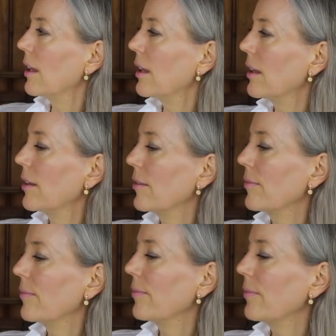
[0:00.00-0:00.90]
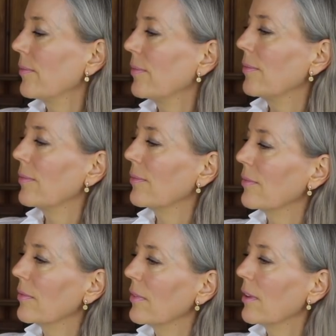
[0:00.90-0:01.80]

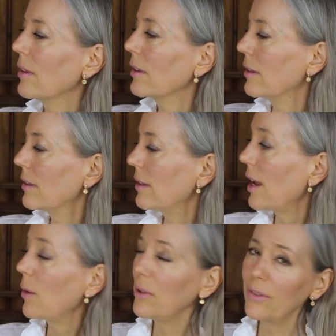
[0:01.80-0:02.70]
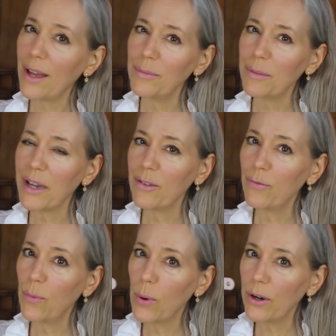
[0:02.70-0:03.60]
So now we've come to my
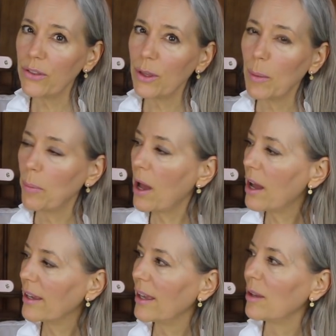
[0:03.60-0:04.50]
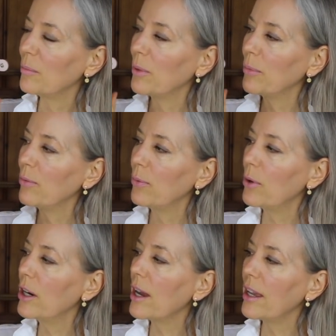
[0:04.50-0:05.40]
fourth pocket, but
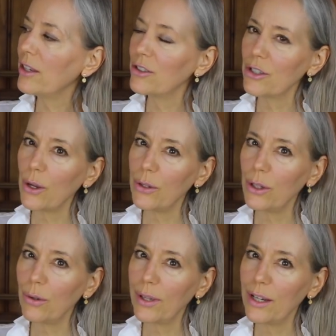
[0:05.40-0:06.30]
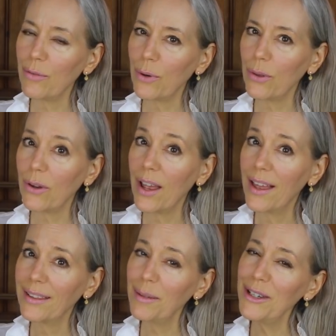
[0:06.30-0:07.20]
before I show you any further,
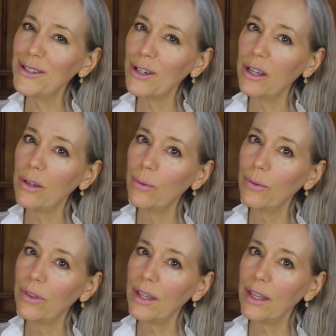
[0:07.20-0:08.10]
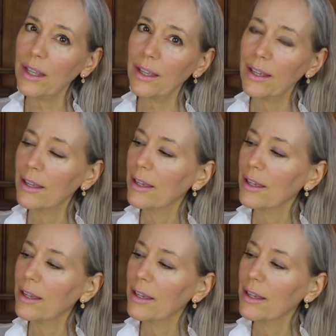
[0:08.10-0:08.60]
let me show you the